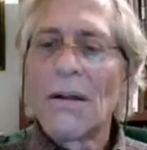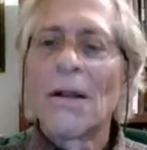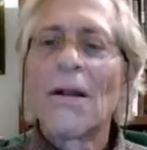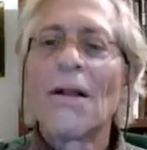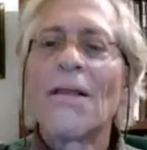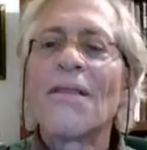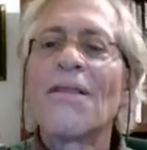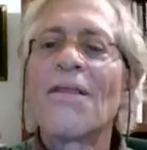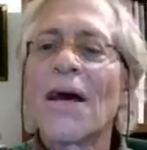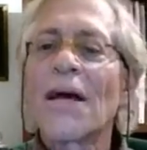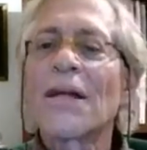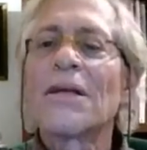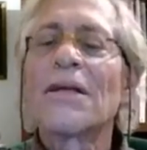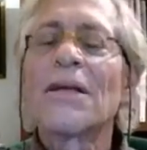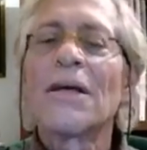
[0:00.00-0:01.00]
And
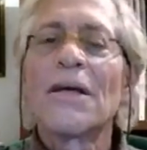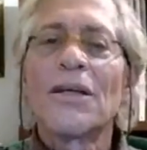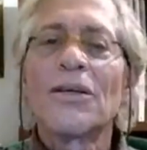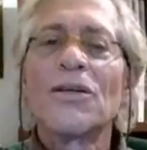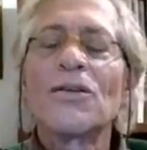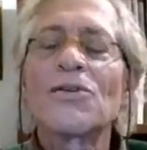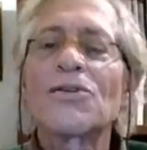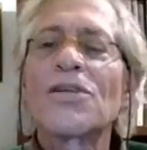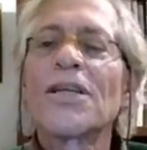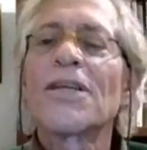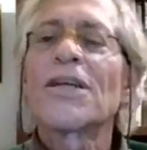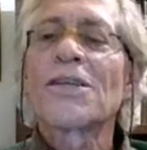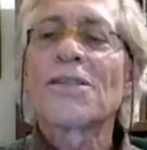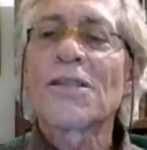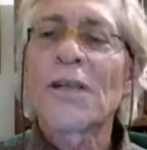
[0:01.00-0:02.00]
then you'll see
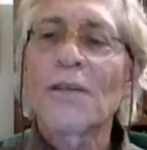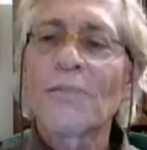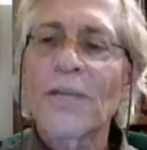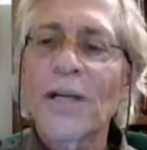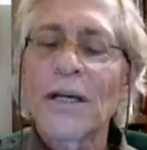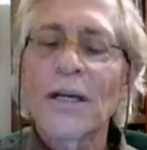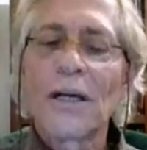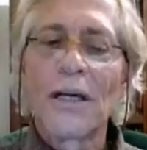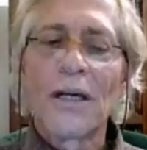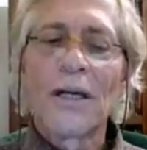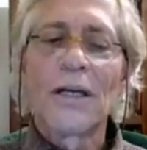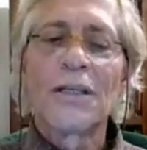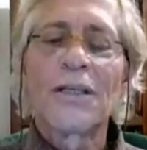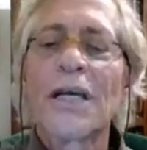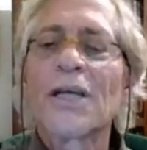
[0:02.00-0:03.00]
that something
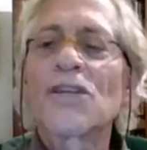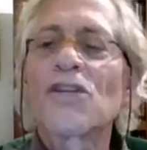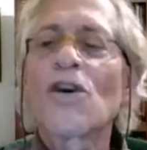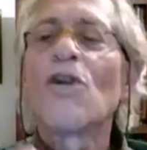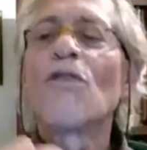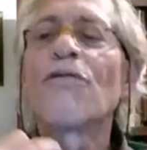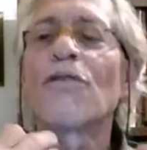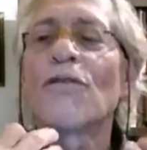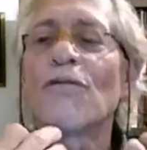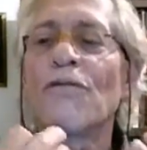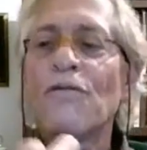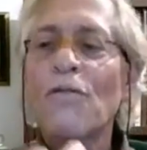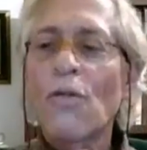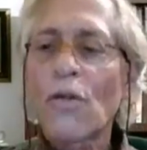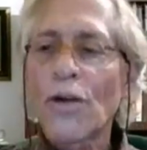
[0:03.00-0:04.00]
takes over
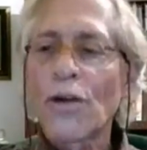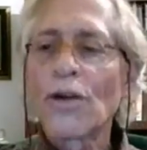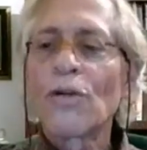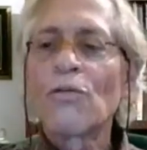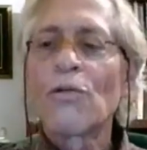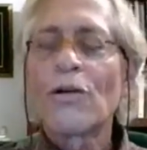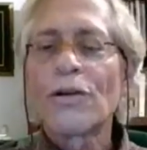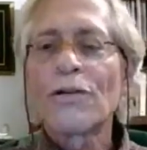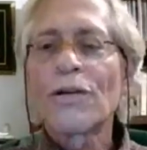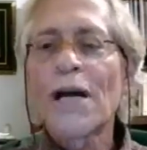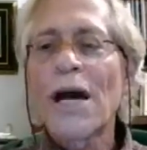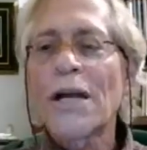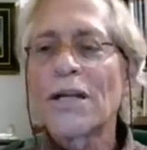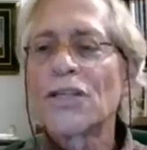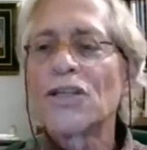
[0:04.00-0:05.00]
for you where you're
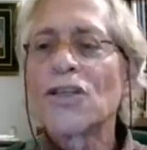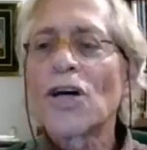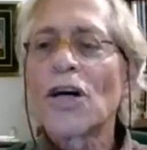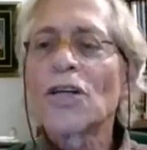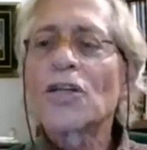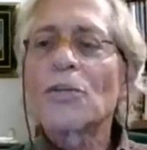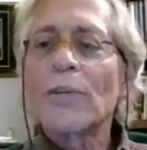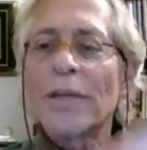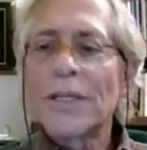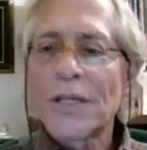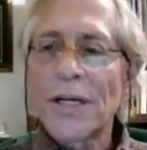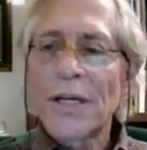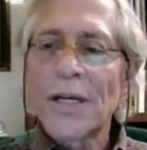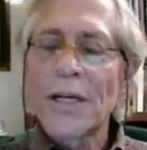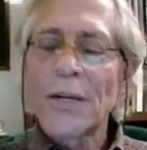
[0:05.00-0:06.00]
not in
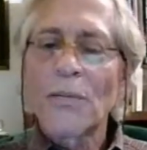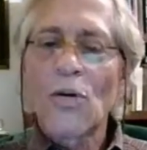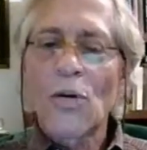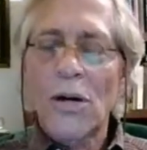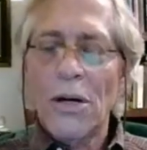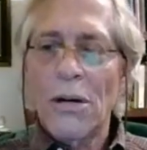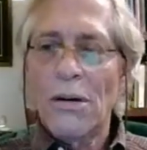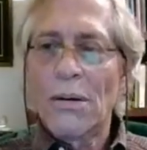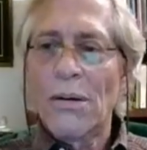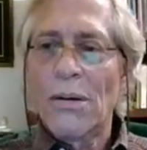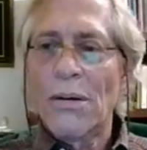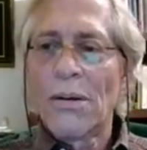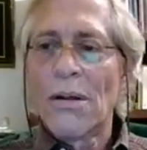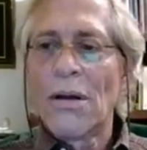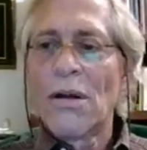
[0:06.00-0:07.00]
judgment anymore,
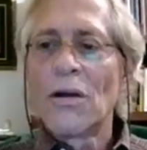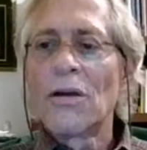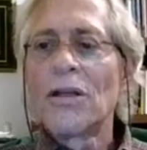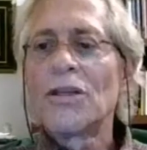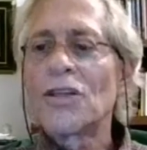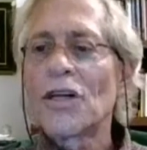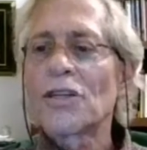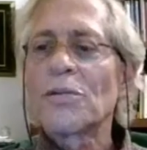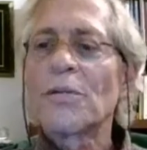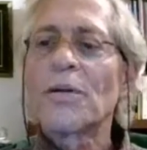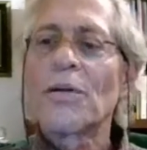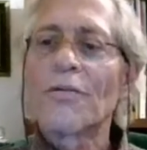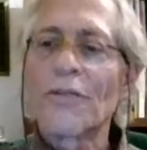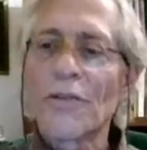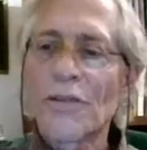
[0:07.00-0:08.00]
in
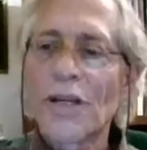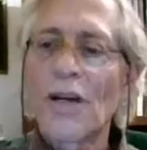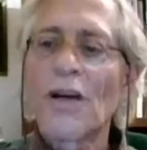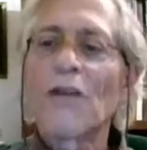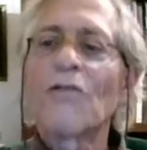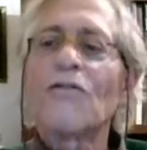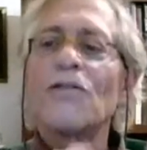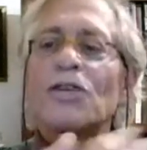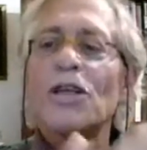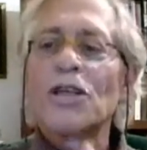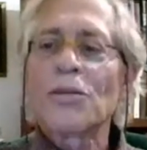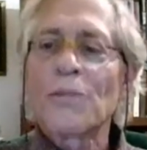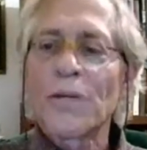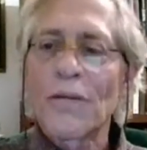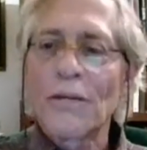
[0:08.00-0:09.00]
judgment of yourself or
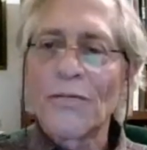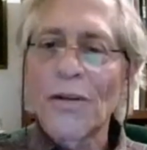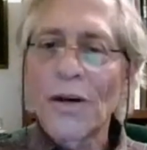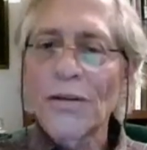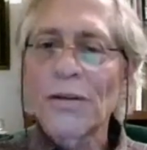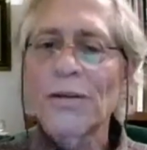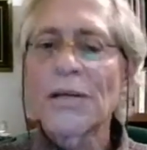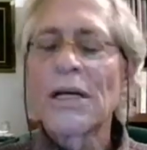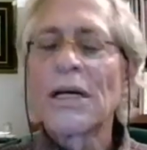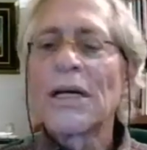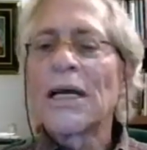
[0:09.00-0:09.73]
judgment of others.